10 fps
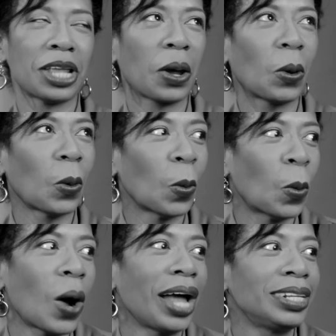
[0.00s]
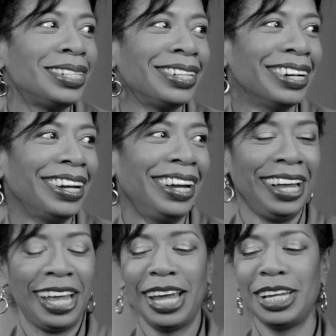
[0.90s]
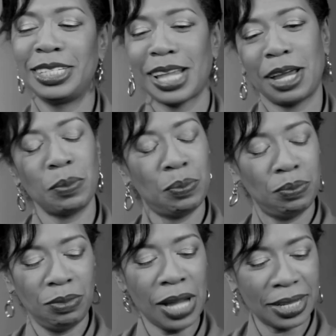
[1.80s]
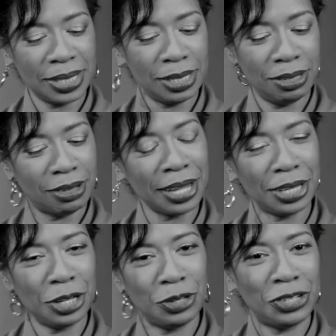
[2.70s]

like, "What?" And he's like, "Yes, I think you